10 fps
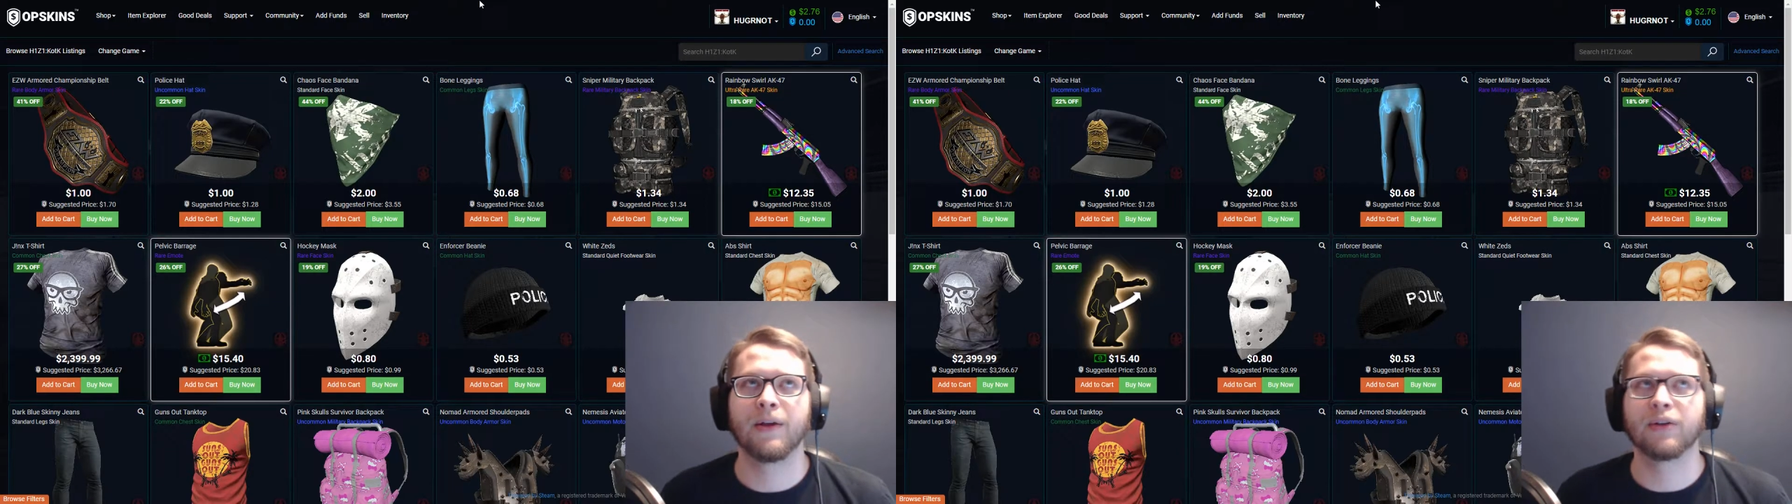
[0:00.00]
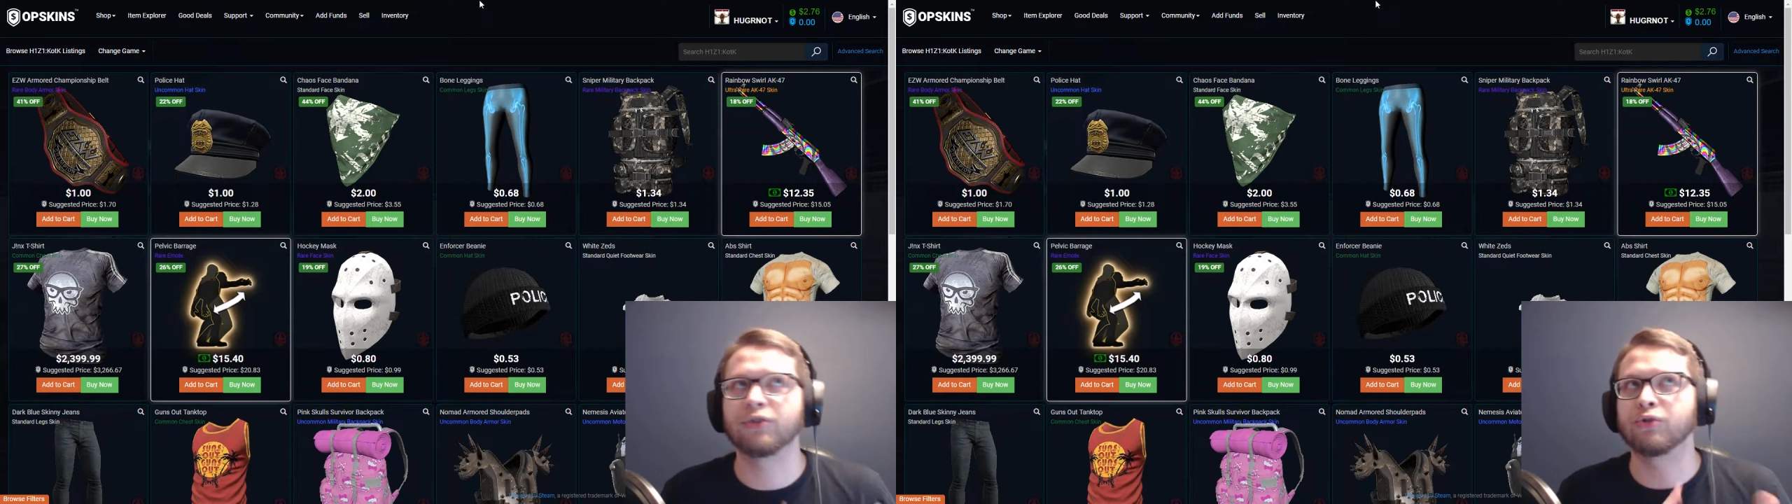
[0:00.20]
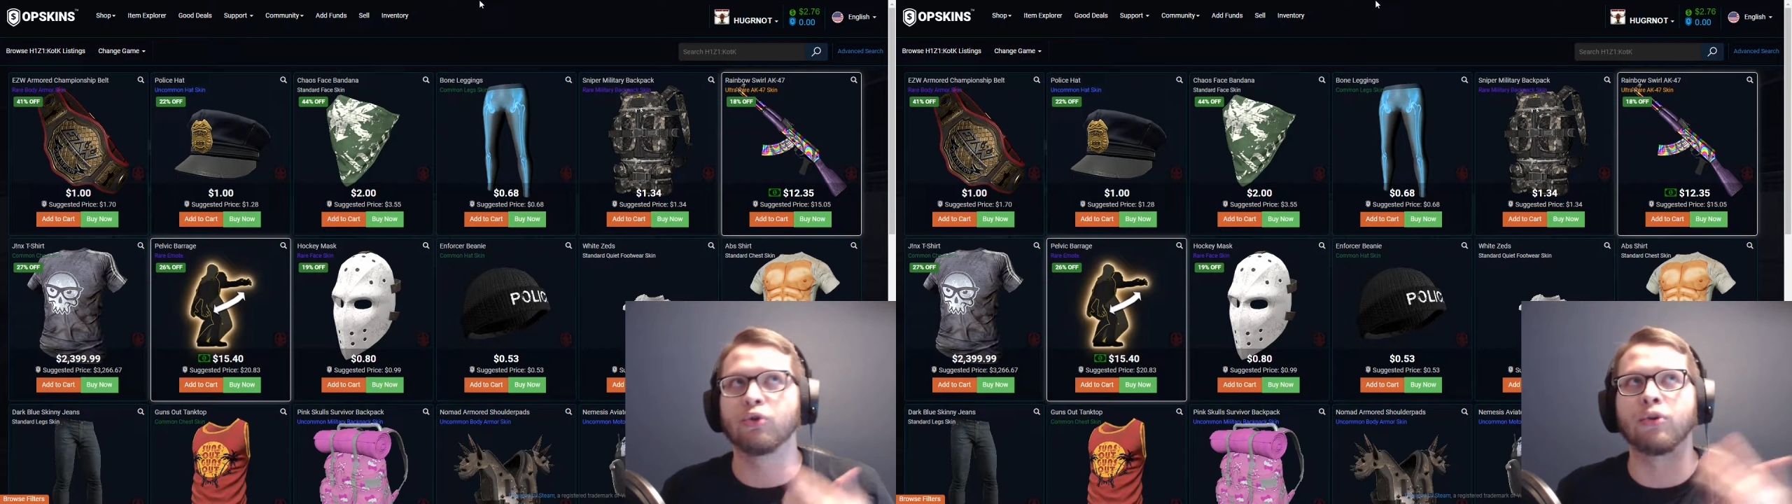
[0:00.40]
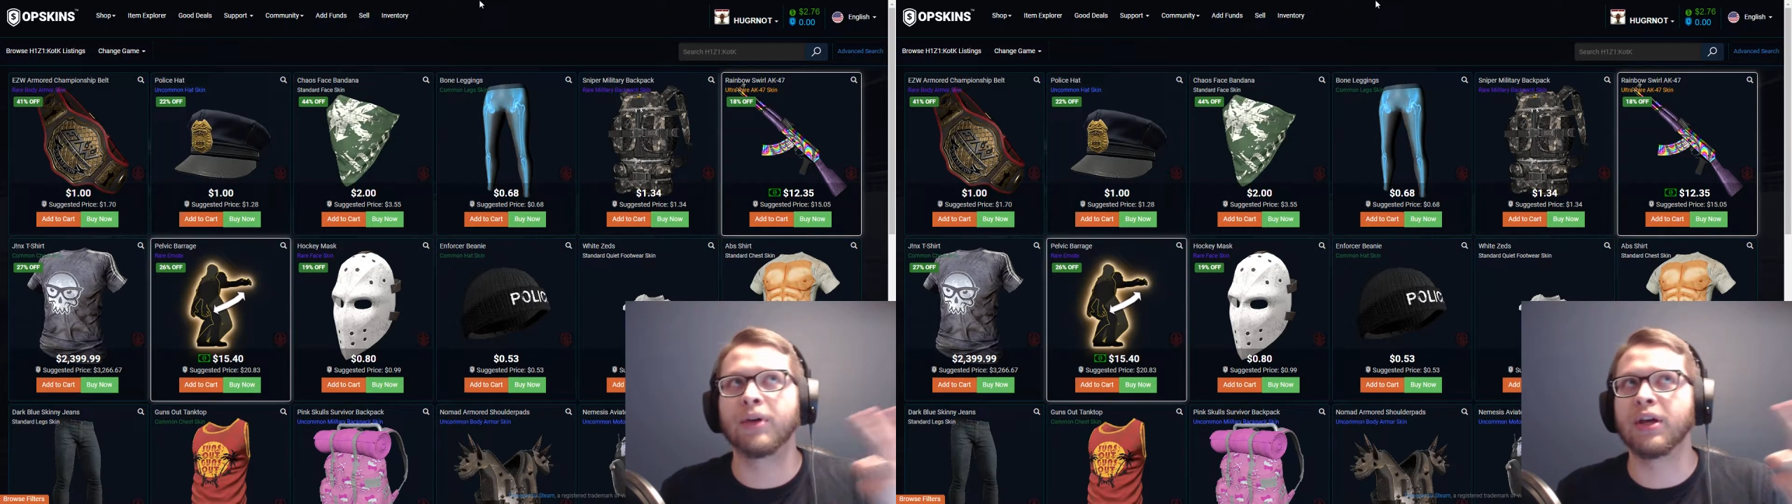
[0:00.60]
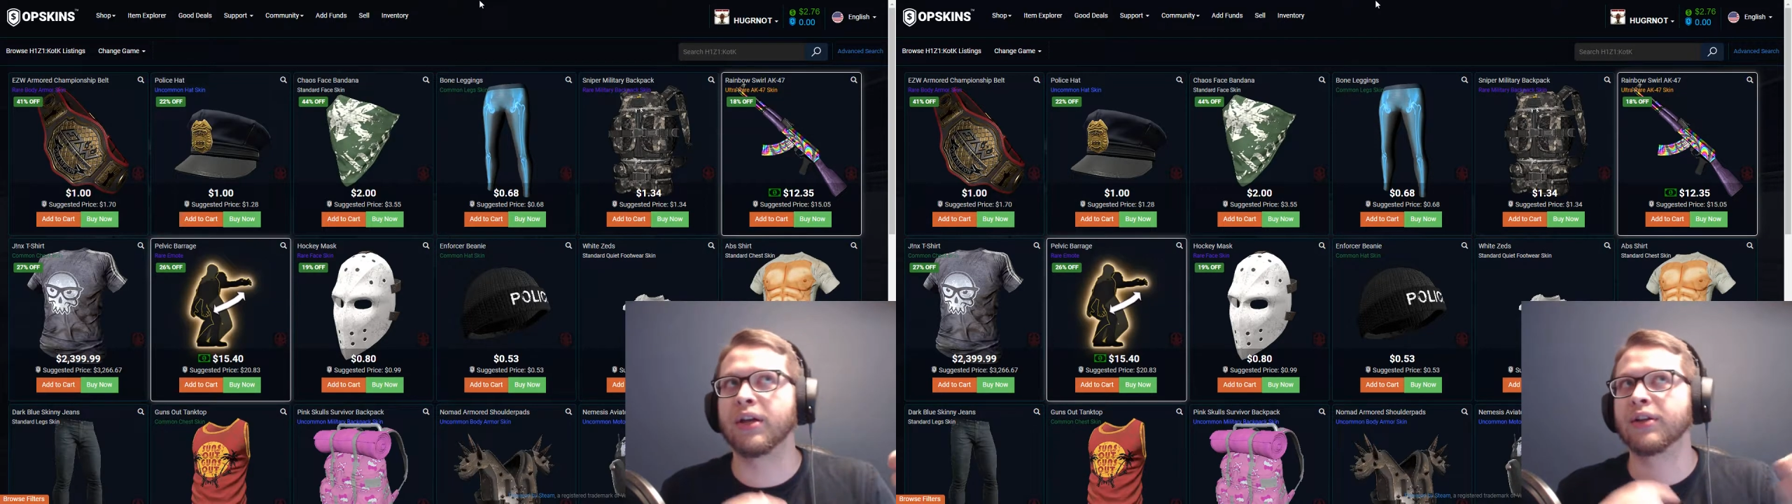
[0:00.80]

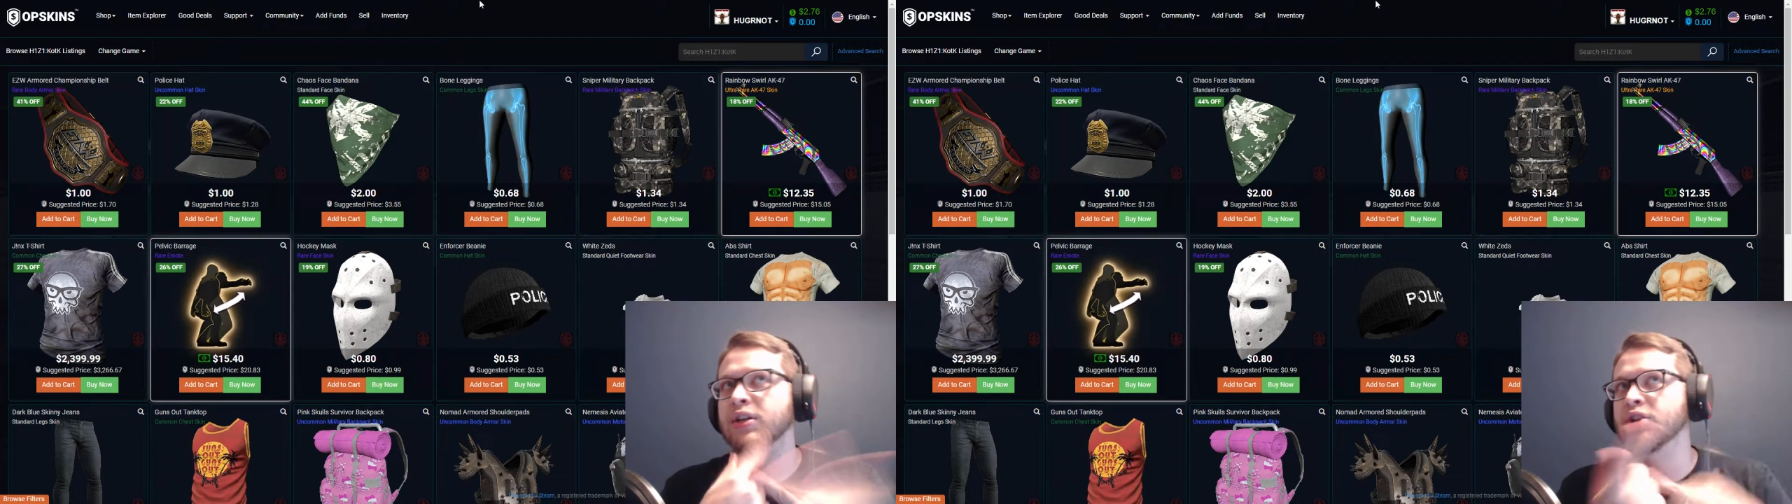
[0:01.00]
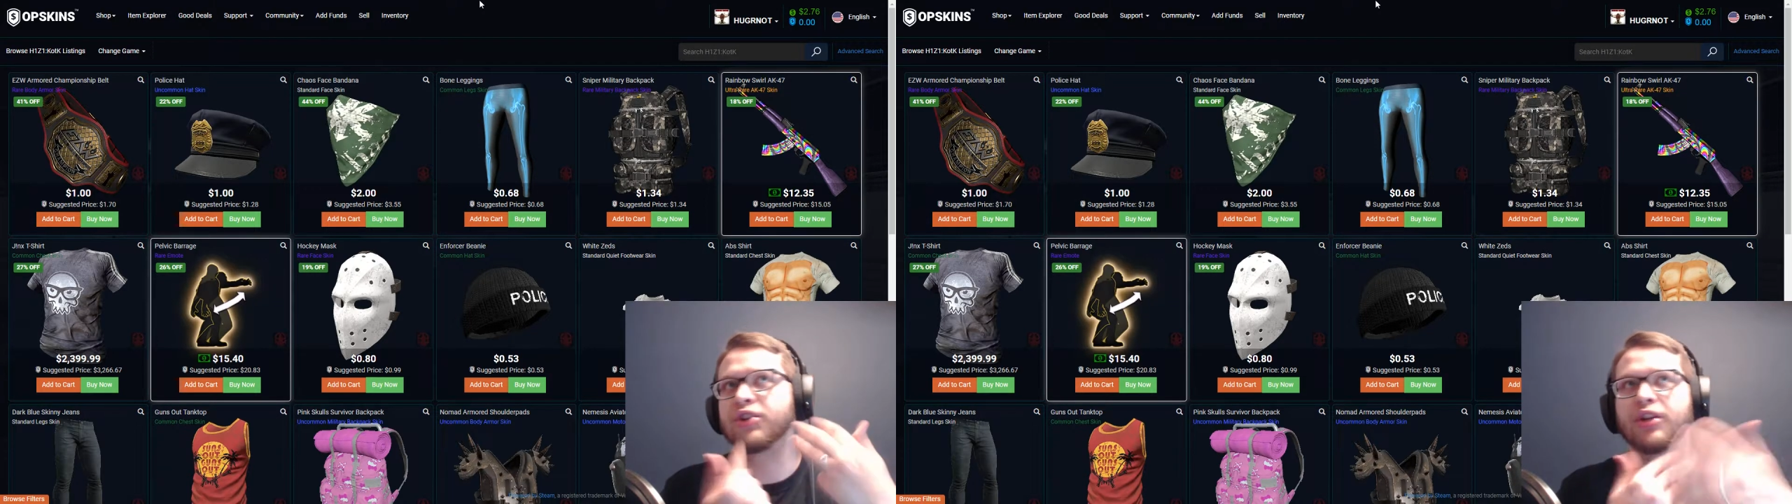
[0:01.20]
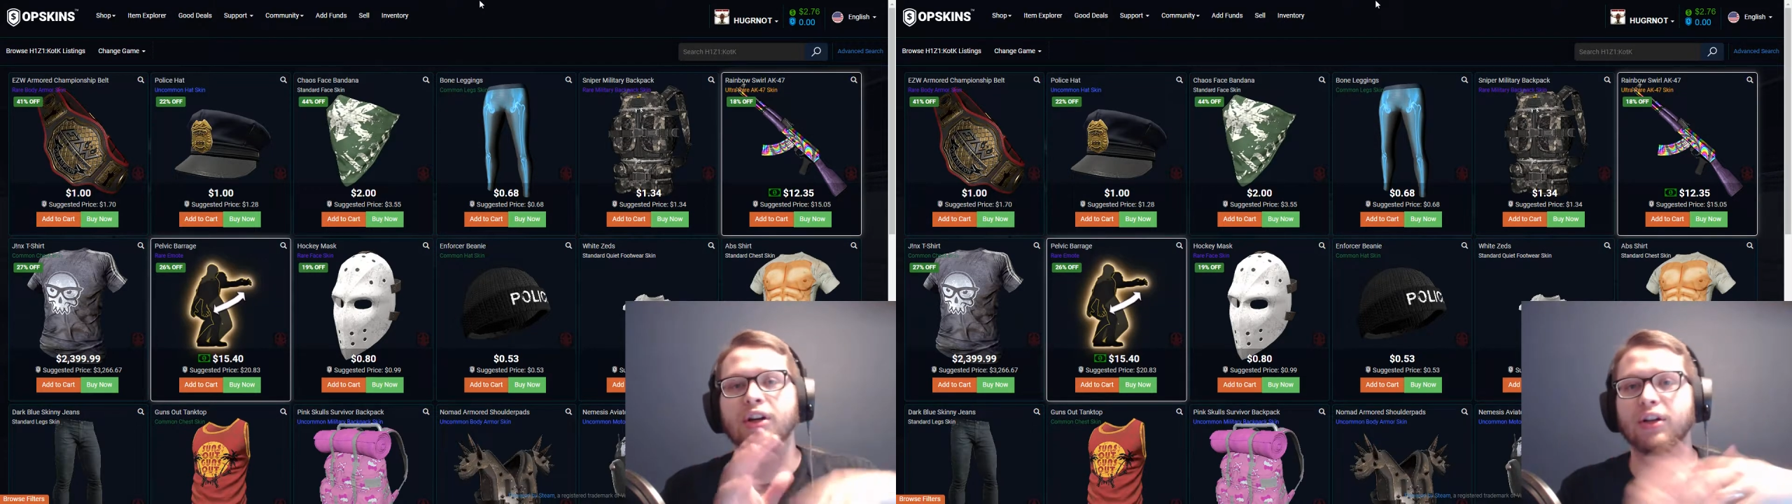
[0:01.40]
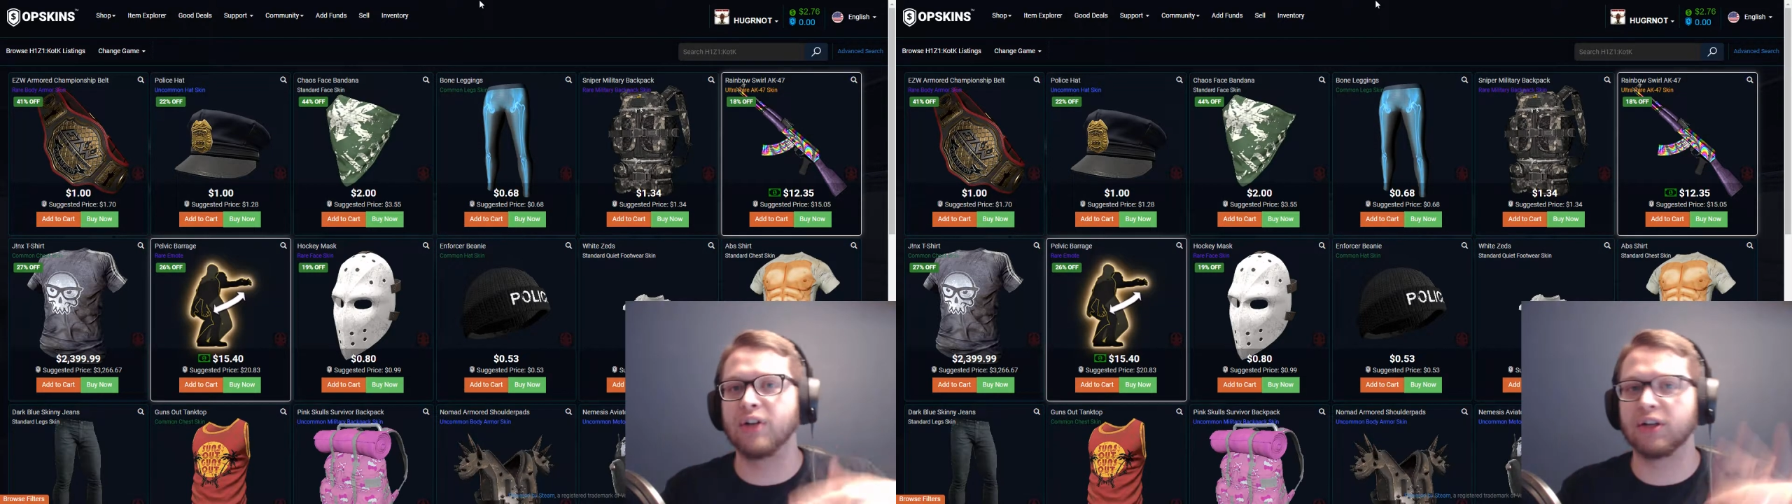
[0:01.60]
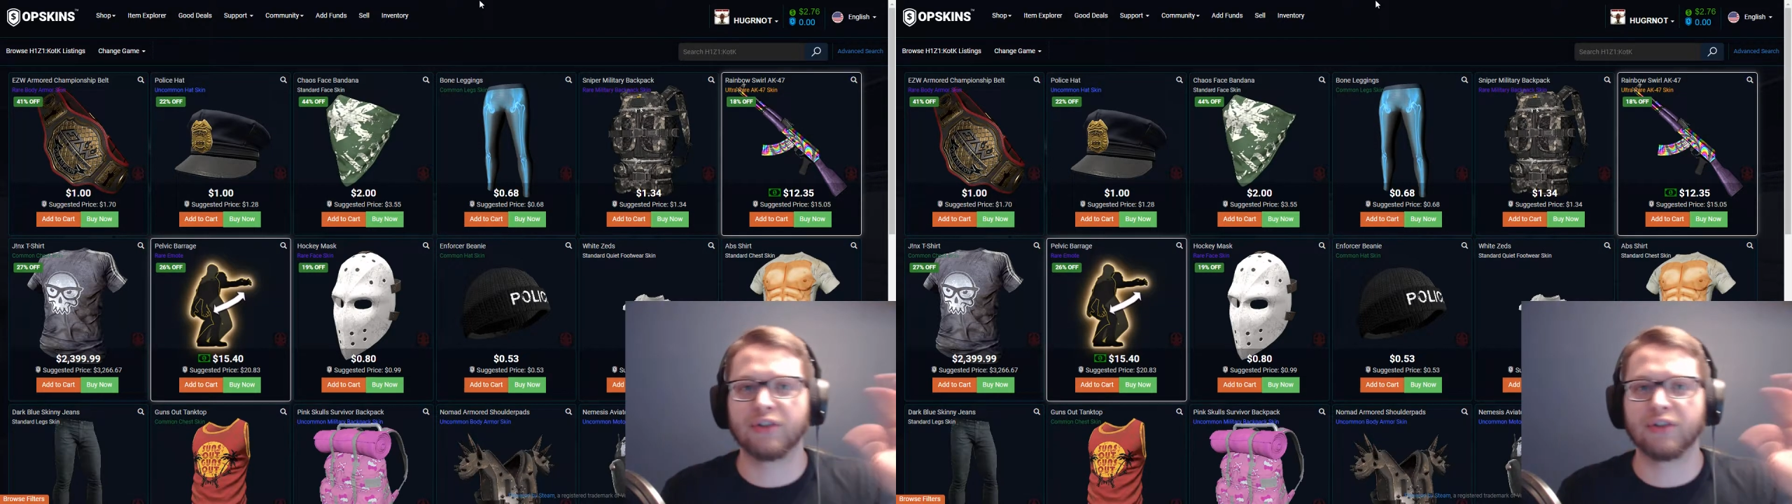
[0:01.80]
Stormin, Ninja, Dr.